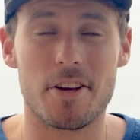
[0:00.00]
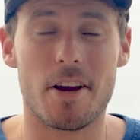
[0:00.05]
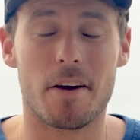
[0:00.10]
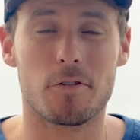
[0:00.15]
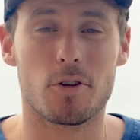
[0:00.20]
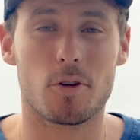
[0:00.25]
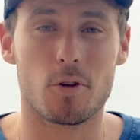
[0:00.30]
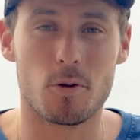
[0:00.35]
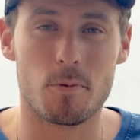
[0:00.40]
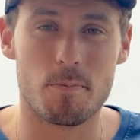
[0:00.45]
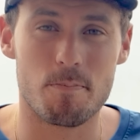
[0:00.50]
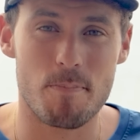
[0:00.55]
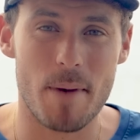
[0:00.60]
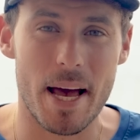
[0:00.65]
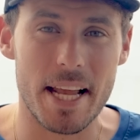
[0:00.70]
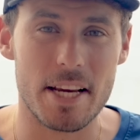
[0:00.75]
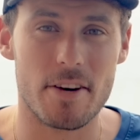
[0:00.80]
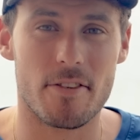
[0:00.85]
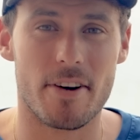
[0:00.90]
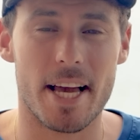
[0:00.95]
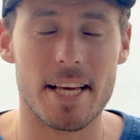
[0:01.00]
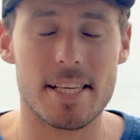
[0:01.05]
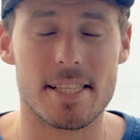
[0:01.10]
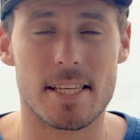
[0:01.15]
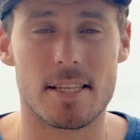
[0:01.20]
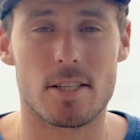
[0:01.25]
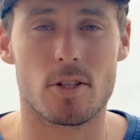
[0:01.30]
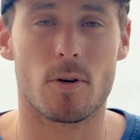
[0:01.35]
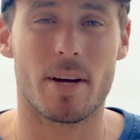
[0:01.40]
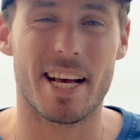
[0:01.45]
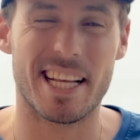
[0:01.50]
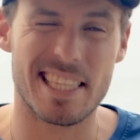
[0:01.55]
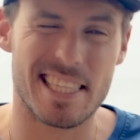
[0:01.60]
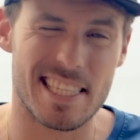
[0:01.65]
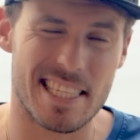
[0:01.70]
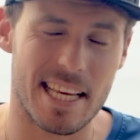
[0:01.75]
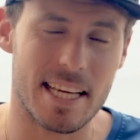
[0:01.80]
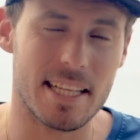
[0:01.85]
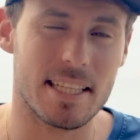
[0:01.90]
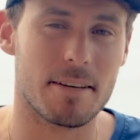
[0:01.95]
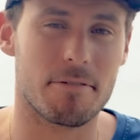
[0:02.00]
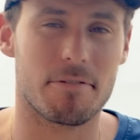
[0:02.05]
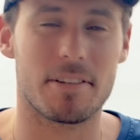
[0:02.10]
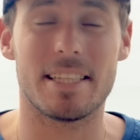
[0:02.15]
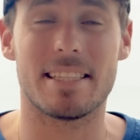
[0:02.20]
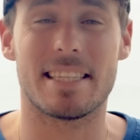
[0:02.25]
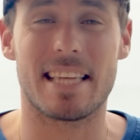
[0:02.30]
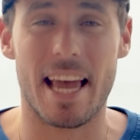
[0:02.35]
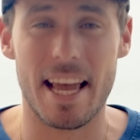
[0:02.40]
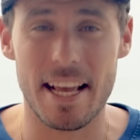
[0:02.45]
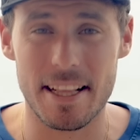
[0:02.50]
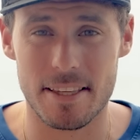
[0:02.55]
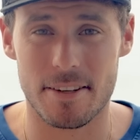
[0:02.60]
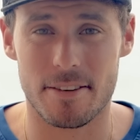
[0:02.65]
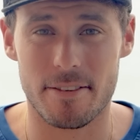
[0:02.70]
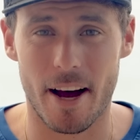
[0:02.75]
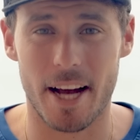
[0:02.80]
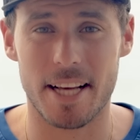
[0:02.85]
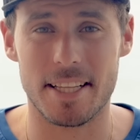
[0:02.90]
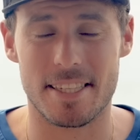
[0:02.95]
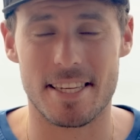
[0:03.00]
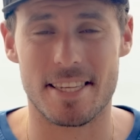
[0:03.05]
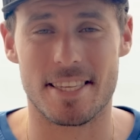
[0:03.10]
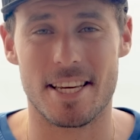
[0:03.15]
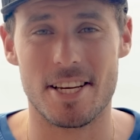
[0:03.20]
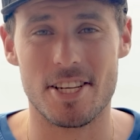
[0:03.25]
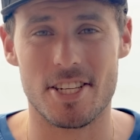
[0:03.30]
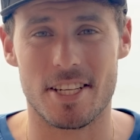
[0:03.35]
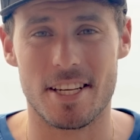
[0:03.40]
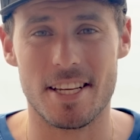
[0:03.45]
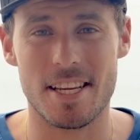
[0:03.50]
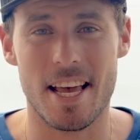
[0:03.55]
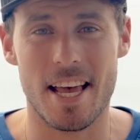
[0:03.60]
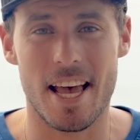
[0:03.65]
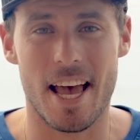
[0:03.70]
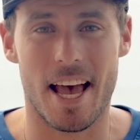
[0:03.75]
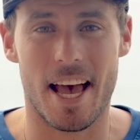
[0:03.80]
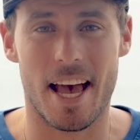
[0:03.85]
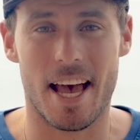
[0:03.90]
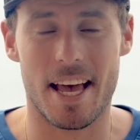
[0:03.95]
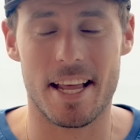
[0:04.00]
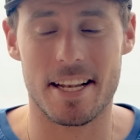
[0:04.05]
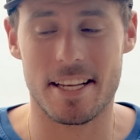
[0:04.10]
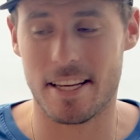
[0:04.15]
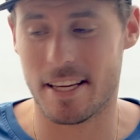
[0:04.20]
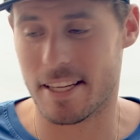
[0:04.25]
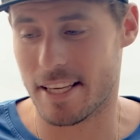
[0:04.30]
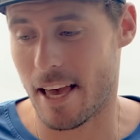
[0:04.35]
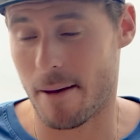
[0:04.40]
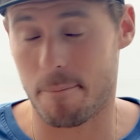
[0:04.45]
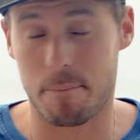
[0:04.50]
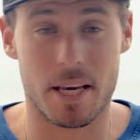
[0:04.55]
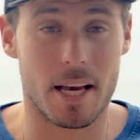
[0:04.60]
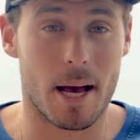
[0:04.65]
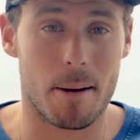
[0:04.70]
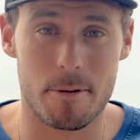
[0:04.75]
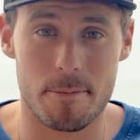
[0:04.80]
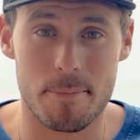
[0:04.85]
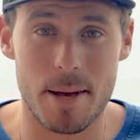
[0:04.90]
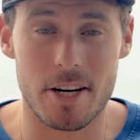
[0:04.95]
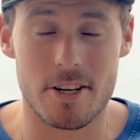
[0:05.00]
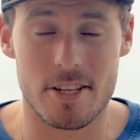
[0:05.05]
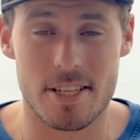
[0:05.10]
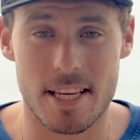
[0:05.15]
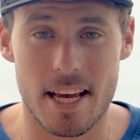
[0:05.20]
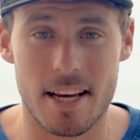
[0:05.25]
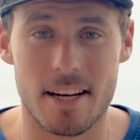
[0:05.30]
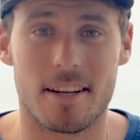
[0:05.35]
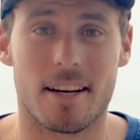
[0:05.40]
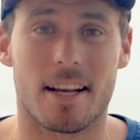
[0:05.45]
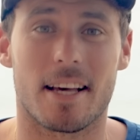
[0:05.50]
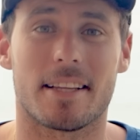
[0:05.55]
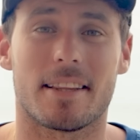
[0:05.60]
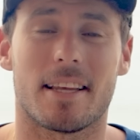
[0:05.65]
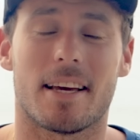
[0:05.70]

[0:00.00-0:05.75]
You have to do many races to instinctively take the right decision and become a better sailor like